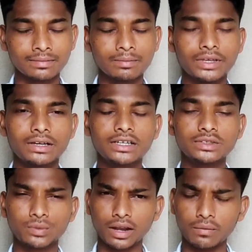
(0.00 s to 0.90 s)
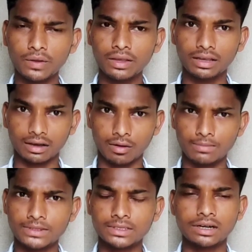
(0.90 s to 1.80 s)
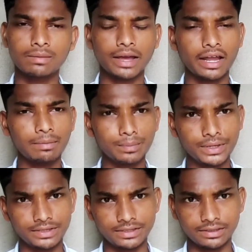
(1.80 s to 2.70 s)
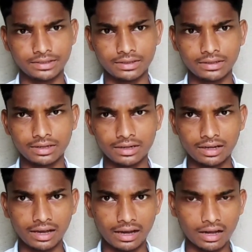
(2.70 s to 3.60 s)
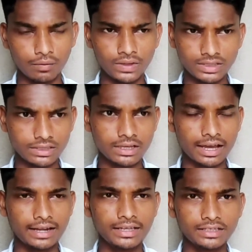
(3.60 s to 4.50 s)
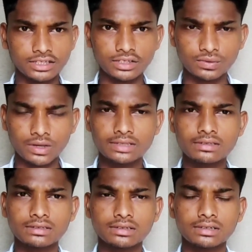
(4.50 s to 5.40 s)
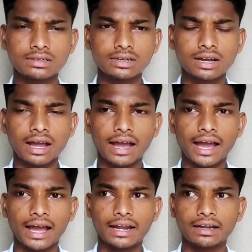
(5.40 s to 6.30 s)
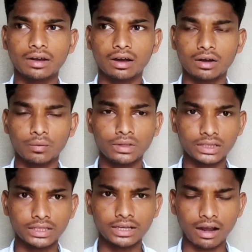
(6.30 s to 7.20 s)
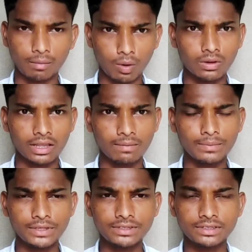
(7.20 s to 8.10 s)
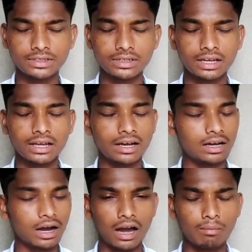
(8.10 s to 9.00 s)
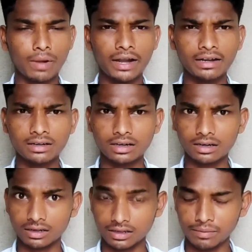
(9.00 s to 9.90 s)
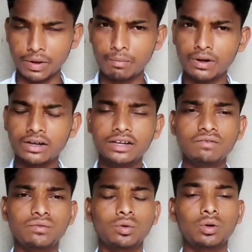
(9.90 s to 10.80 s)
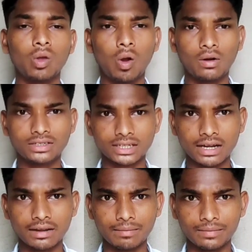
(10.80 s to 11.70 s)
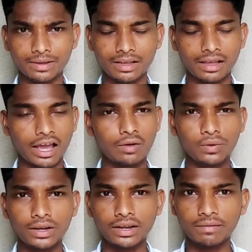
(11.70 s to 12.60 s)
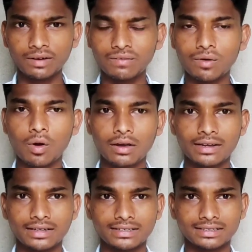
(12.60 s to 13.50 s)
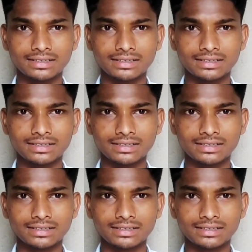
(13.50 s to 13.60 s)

Because when we observe any picture, we see any situation, and we think about that picture, our mind remember it for a long time, and we never forget.